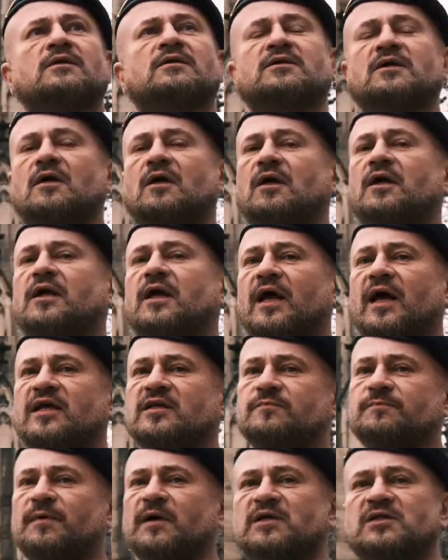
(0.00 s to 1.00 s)
dark
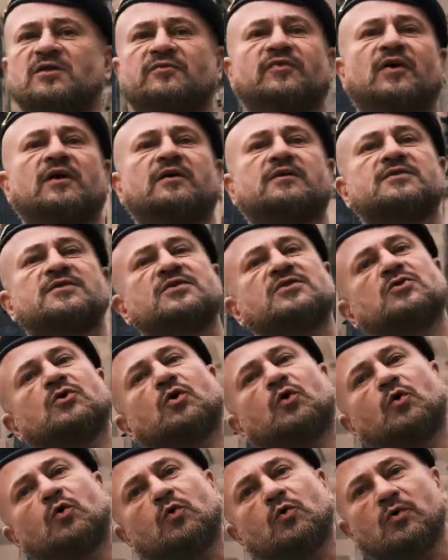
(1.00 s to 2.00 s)
aspects of our
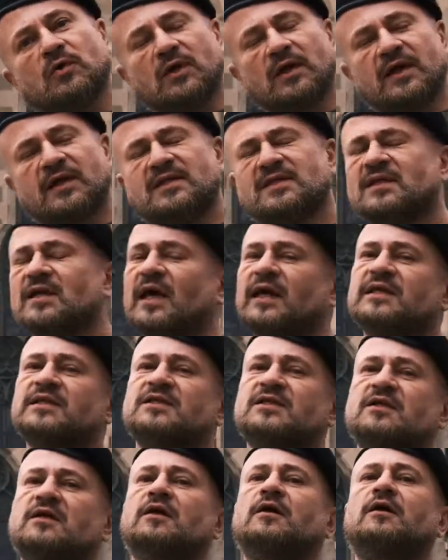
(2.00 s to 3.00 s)
soul. It
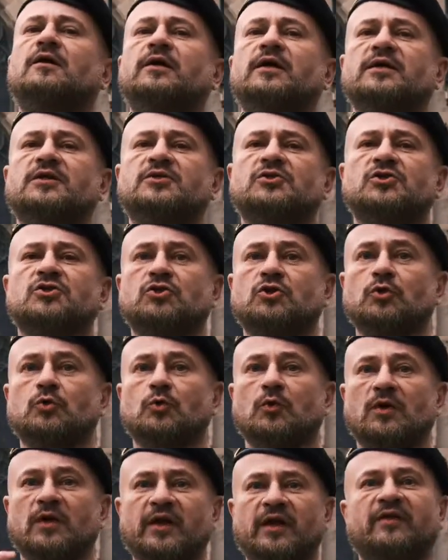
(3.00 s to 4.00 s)
takes courage
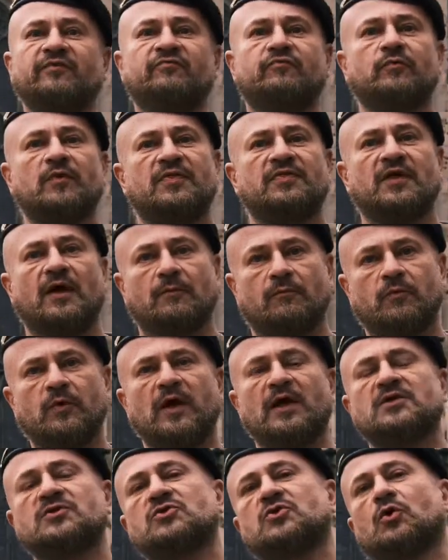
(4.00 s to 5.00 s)
to live with them. We
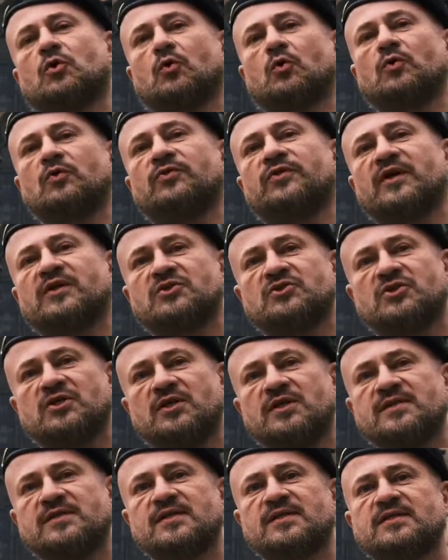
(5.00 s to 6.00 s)
are told that
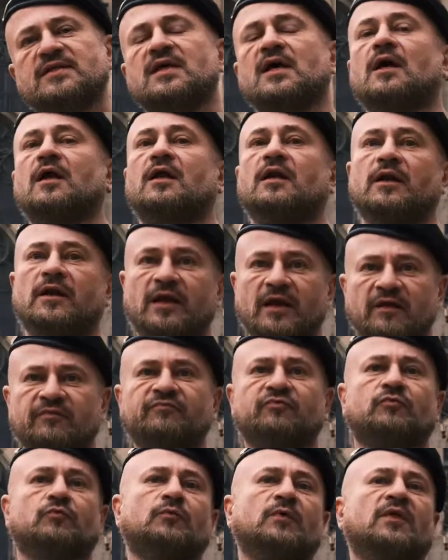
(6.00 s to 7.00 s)
Jesus
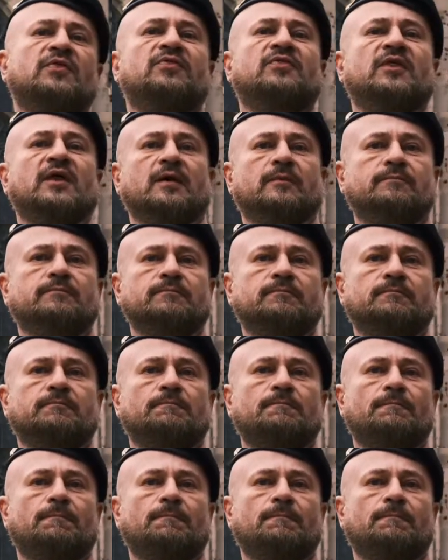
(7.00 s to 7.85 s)
lived with them.